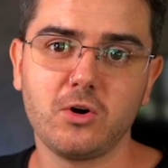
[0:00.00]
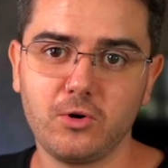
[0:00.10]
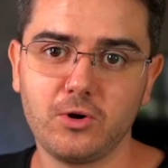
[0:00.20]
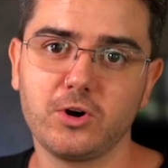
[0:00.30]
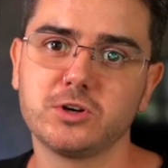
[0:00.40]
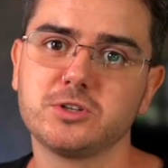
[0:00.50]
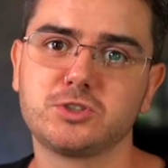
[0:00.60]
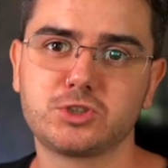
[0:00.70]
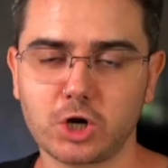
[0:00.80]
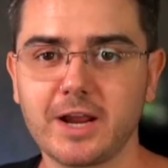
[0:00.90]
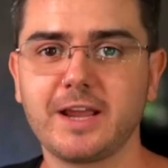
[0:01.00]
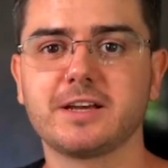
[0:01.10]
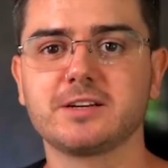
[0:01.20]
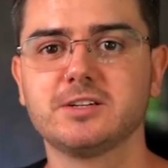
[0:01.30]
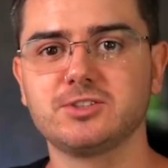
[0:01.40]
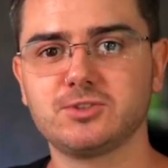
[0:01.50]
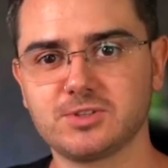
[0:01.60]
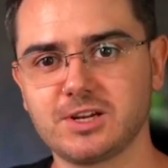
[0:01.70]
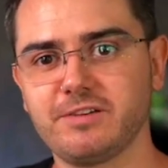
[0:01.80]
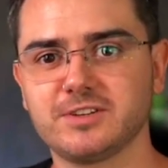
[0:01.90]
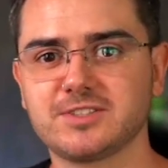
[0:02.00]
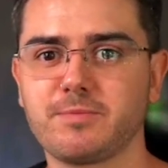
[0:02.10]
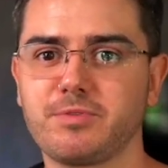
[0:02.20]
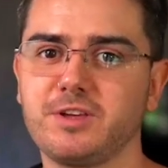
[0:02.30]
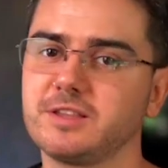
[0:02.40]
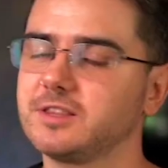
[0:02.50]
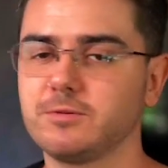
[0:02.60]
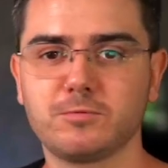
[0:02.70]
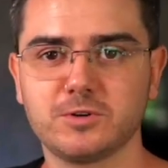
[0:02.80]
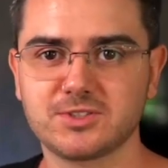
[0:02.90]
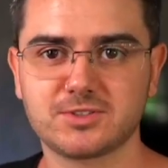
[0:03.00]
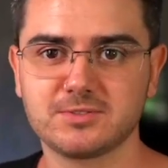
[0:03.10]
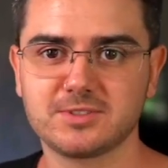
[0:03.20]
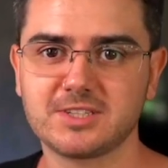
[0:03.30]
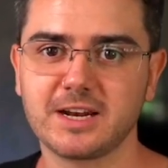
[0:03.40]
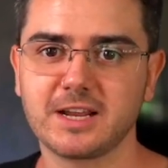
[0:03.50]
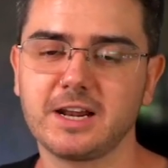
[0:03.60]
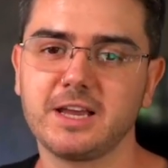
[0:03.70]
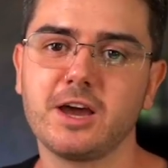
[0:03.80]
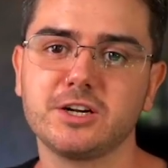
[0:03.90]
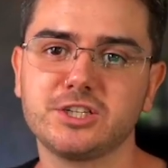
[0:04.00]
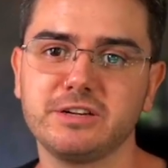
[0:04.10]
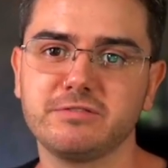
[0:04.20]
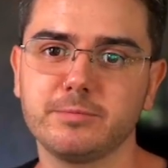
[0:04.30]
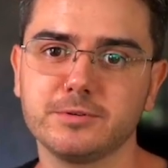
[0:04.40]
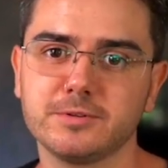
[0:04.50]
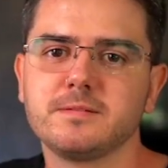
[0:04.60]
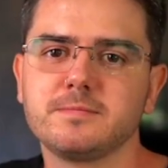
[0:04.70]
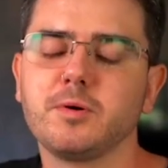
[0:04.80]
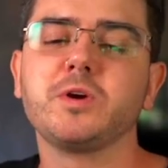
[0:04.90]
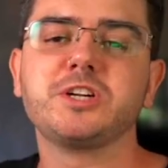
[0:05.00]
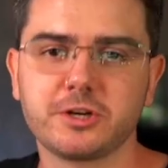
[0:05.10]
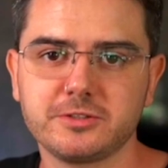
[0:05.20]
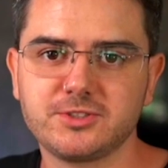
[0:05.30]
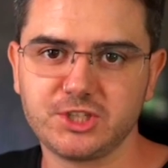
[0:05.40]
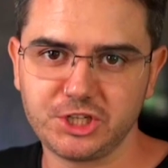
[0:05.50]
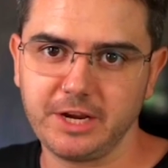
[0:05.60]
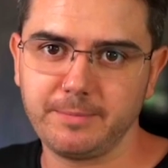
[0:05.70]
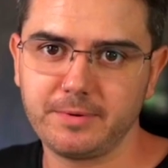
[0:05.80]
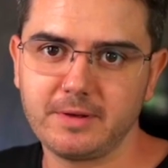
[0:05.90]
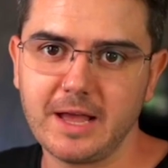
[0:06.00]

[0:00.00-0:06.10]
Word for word: or trying to deliver something that was technically unachievable. But we chose to ship.